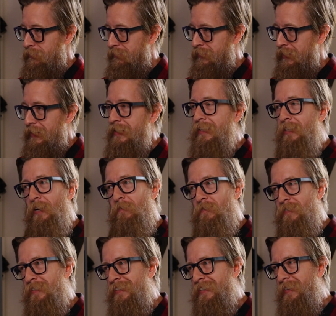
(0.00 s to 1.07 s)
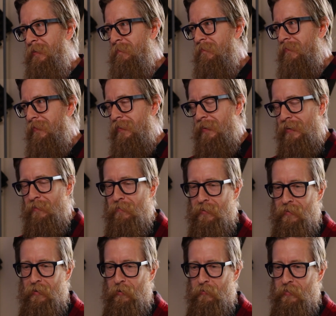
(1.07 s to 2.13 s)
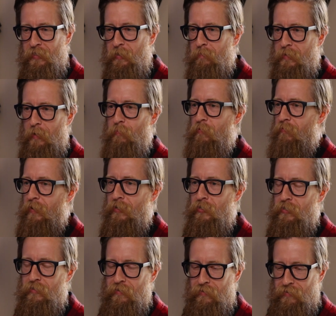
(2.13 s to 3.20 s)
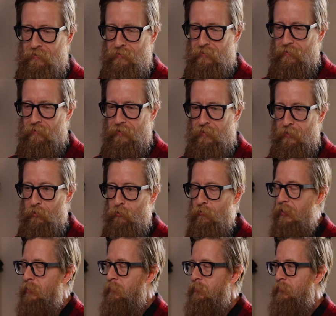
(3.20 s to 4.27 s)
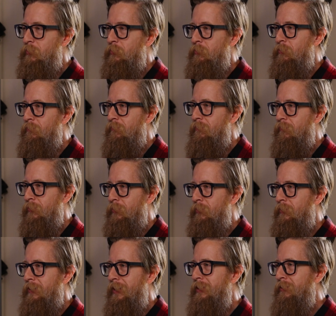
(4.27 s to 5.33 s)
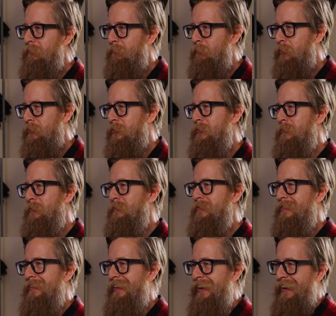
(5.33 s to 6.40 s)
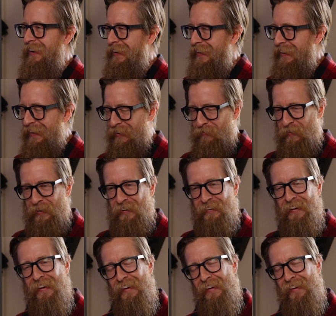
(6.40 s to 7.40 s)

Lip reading: getting enough sleep, even though sleep deprivation is an incredible tool for creative pursuits, I found,